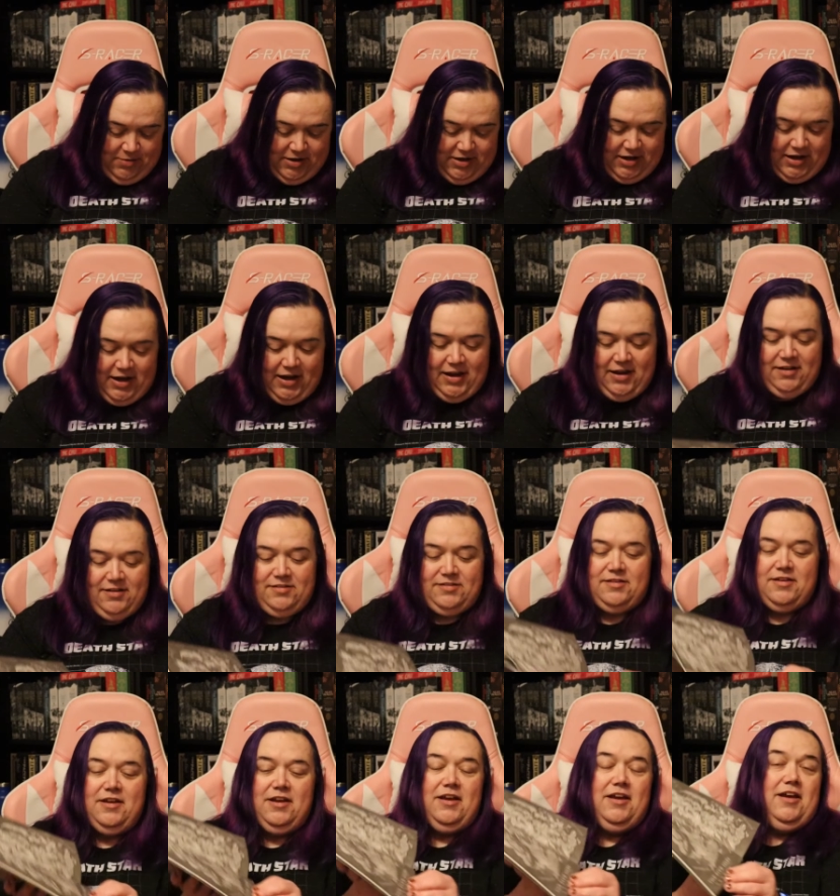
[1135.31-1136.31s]
It
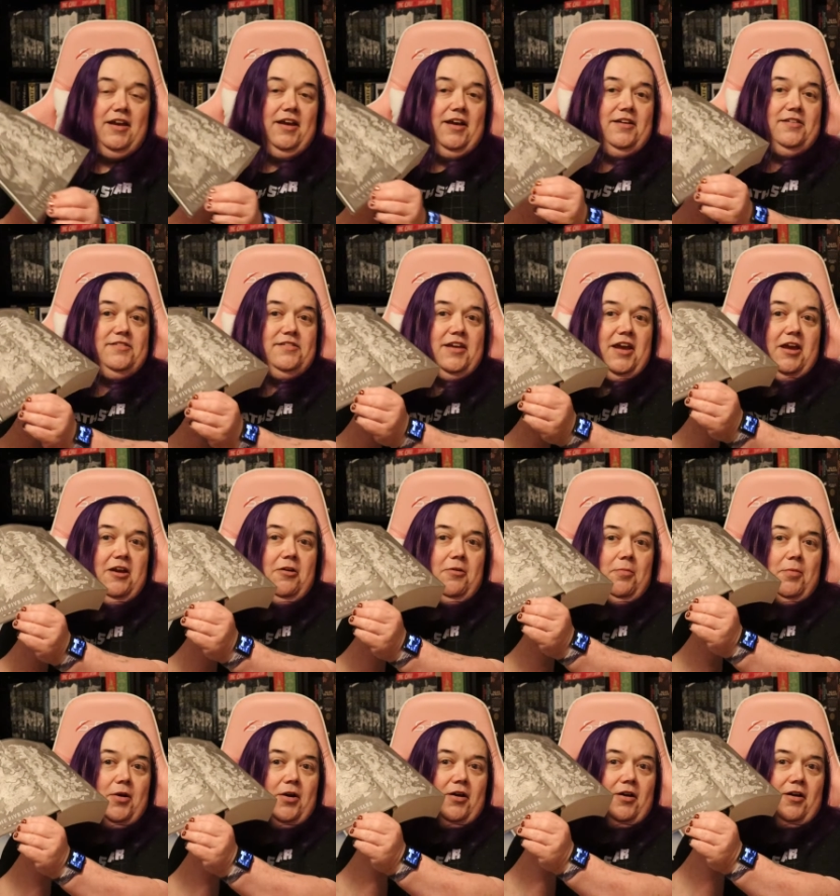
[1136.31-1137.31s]
has a scale
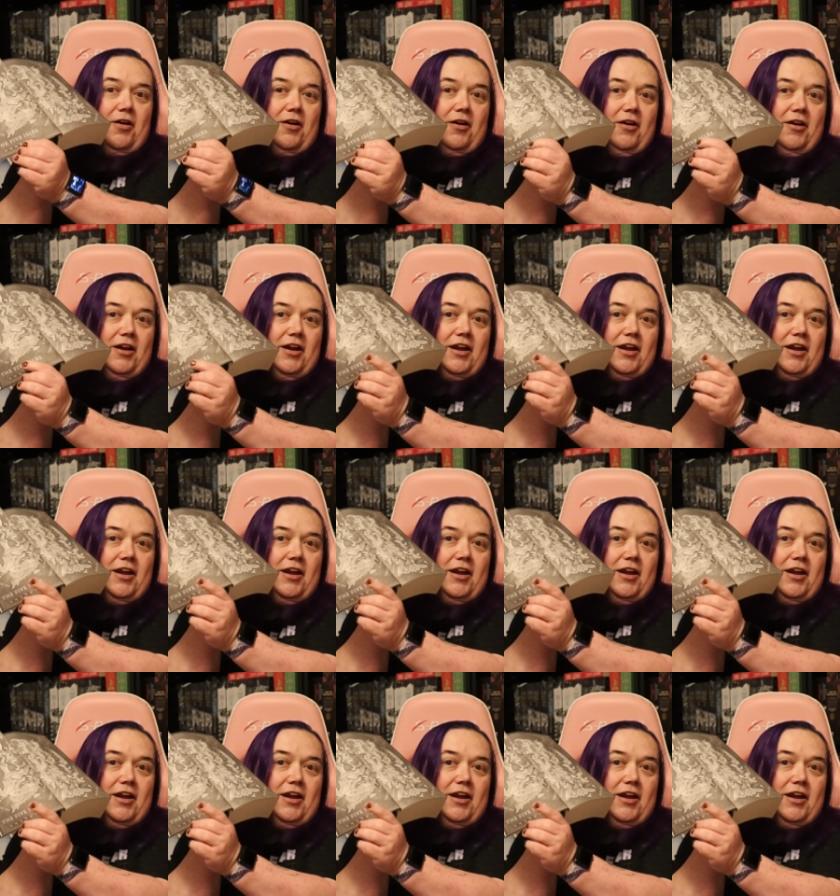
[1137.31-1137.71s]
bar,